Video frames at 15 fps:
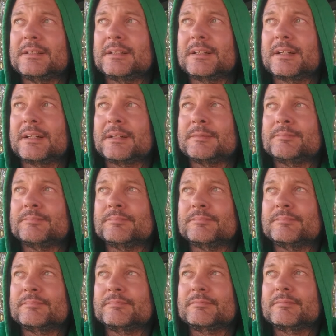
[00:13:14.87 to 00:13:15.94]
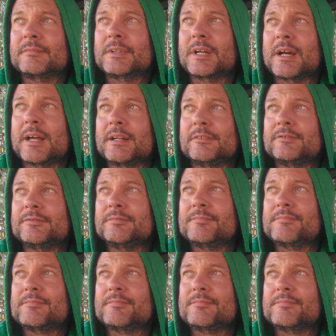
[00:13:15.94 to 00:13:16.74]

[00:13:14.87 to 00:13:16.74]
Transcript: kind of